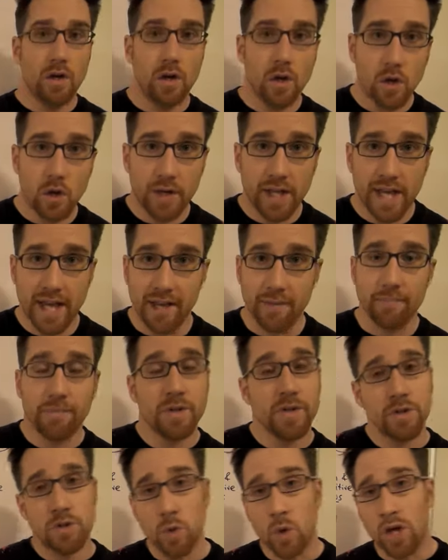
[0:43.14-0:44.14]
Okay,
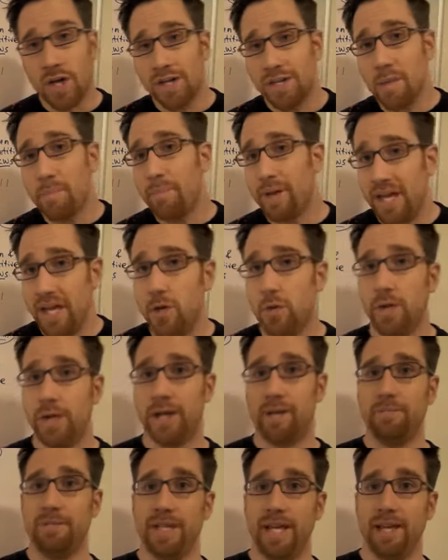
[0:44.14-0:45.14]
so on to the Penguin
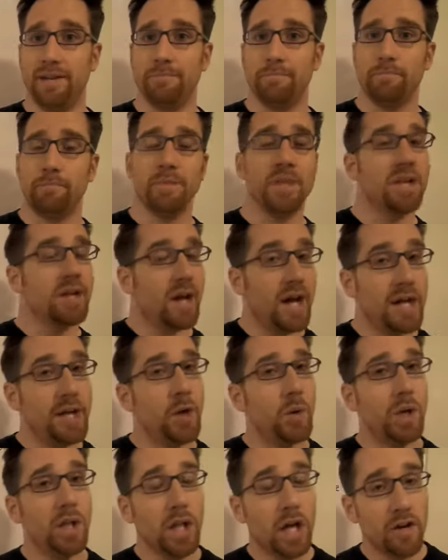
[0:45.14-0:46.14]
update. I
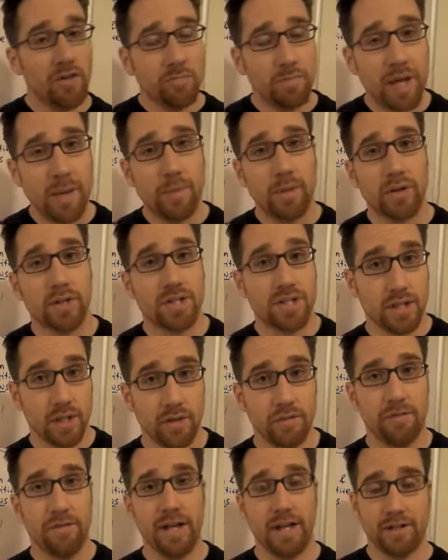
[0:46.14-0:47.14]
know a lot of people are still
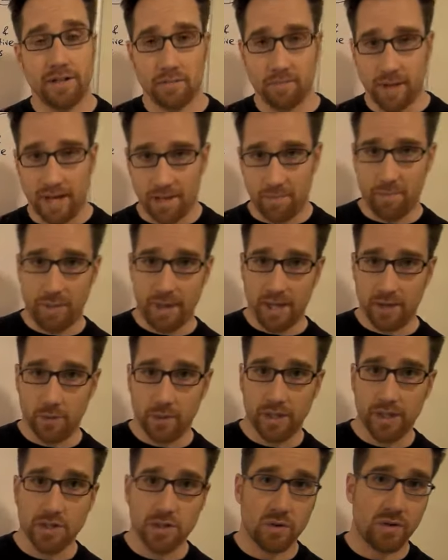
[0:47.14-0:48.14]
affected by
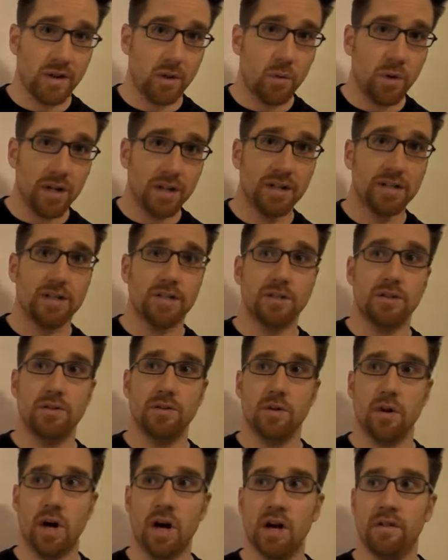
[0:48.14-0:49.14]
Penguin, and so I want
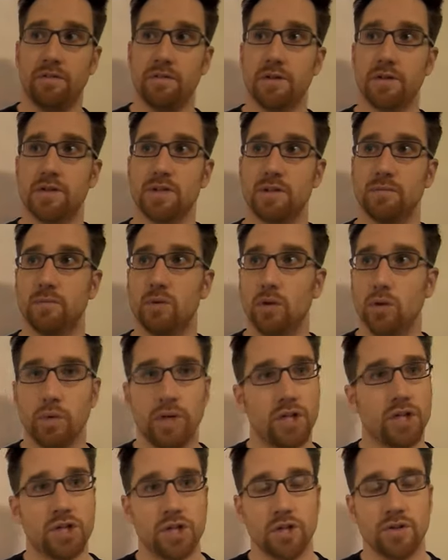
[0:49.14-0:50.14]
to offer some more
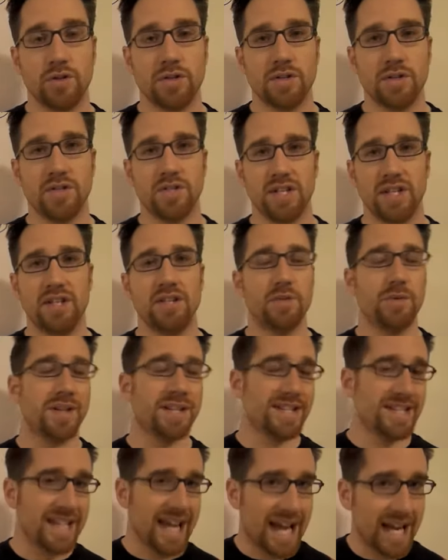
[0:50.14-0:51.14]
reassurances into
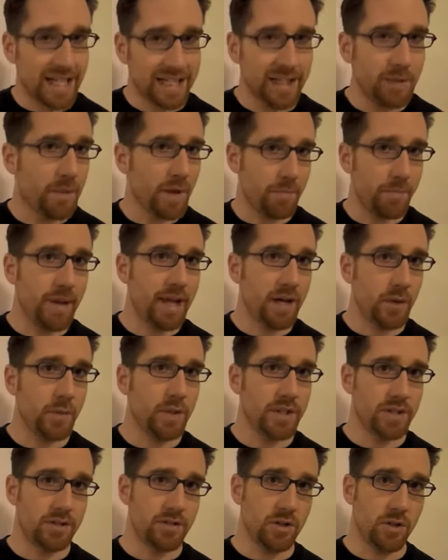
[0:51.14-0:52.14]
exactly what
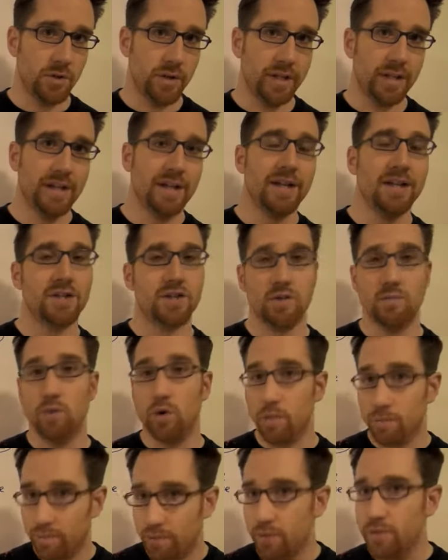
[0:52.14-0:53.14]
Penguin is doing, some
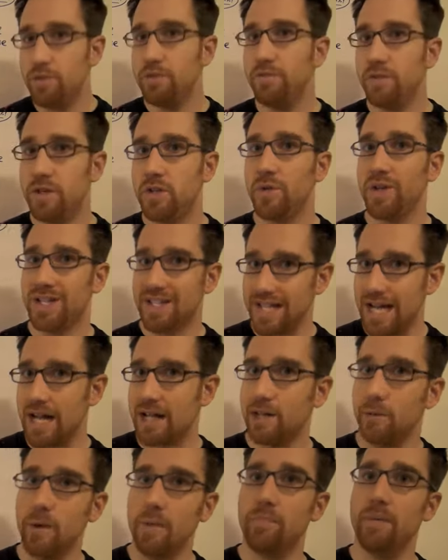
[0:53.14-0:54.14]
more proof into
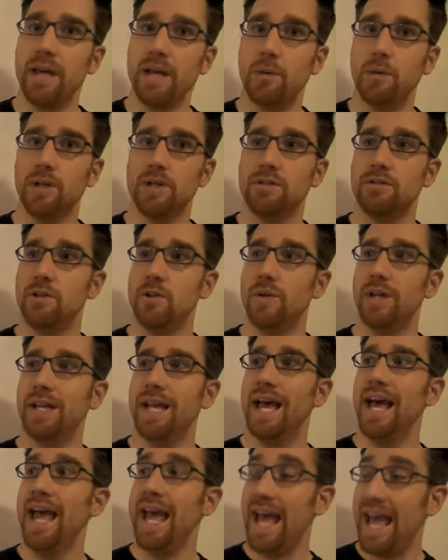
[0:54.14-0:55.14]
exactly what Penguin is
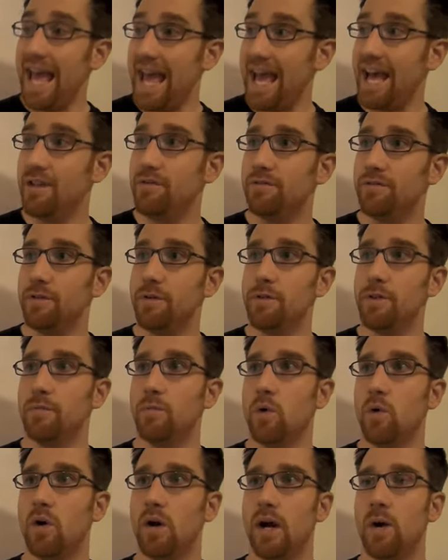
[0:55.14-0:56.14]
doing, and
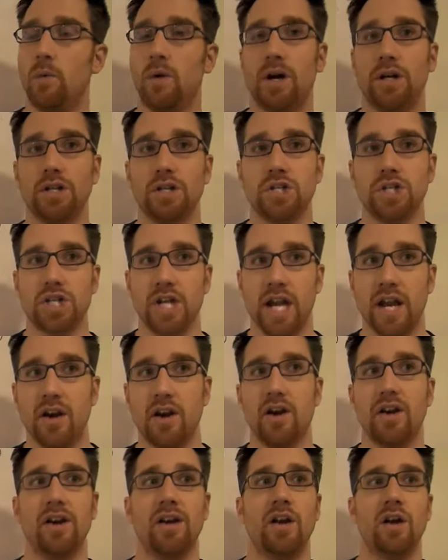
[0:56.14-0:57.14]
furthermore, I want to
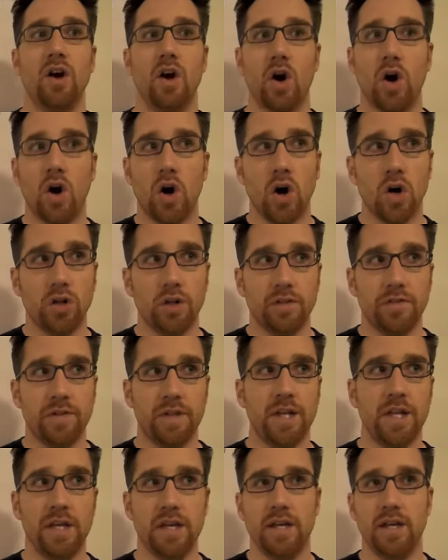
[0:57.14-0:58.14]
share all of
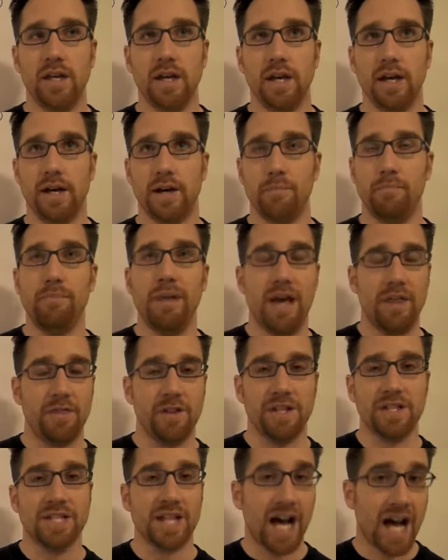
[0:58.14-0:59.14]
the
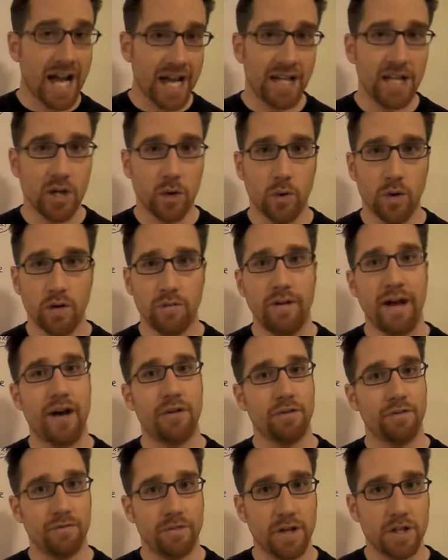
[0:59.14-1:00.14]
methods I know of how
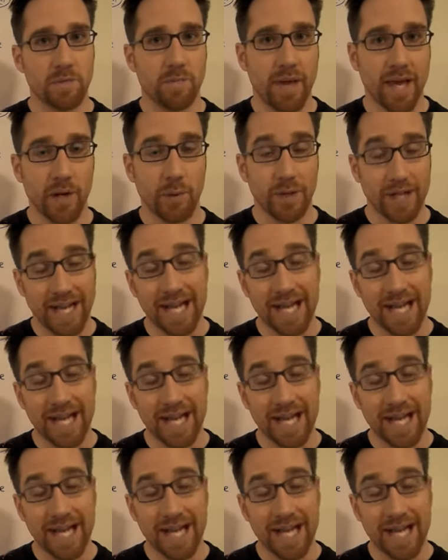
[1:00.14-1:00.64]
to fix Penguin.